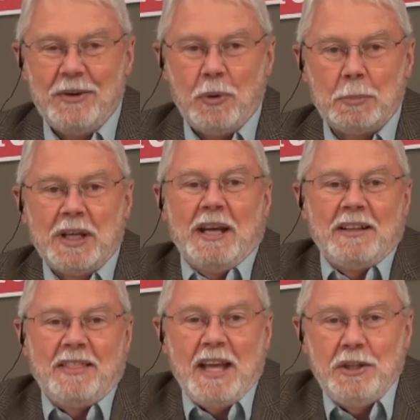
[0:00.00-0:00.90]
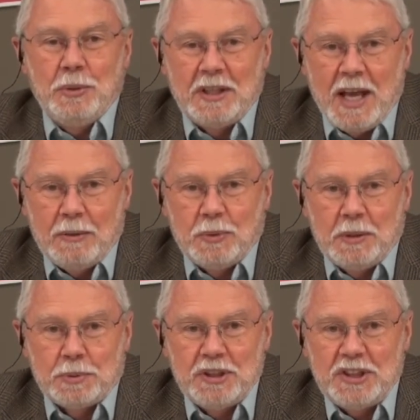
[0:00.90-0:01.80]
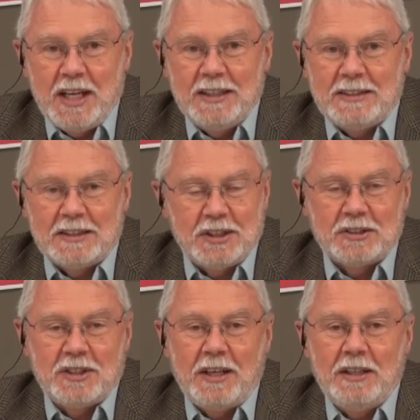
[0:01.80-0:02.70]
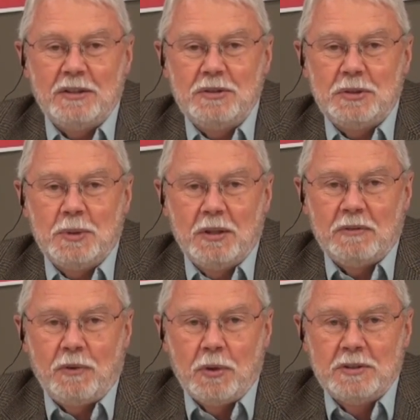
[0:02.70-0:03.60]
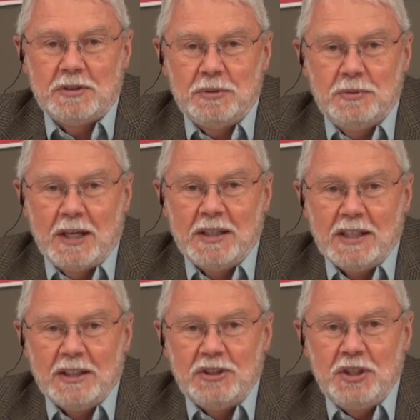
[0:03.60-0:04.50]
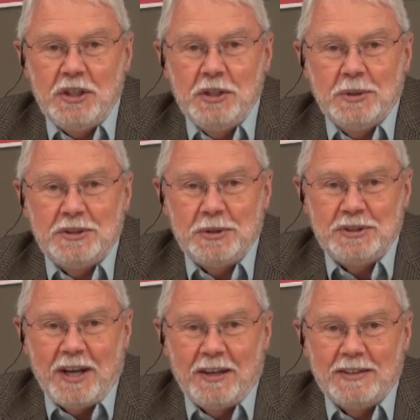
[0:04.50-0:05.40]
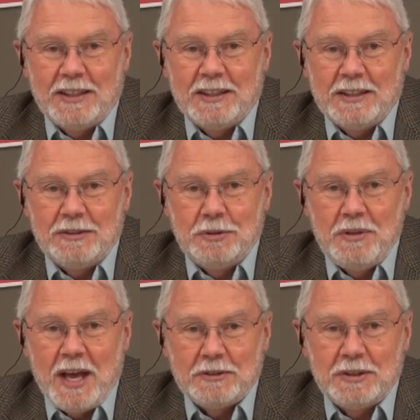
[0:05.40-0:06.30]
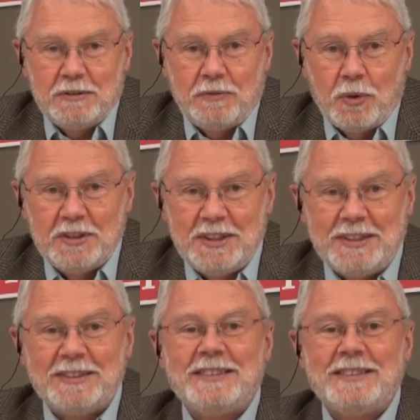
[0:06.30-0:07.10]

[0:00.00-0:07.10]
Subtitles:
Well, Brigette, thank you again. We appreciate it. It's exciting news. We look forward to seeing you in Tucson in 2014.